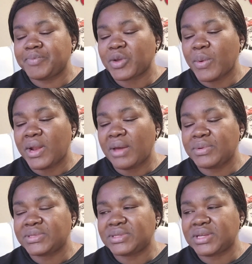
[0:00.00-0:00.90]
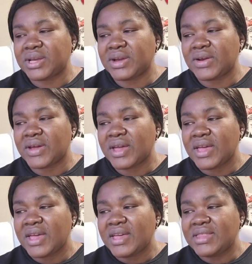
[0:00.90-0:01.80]
while I was there,
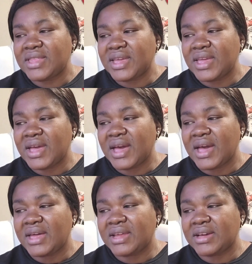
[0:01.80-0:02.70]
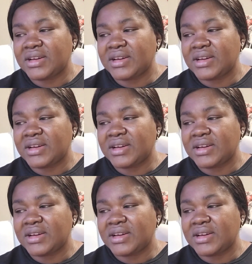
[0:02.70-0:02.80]
they had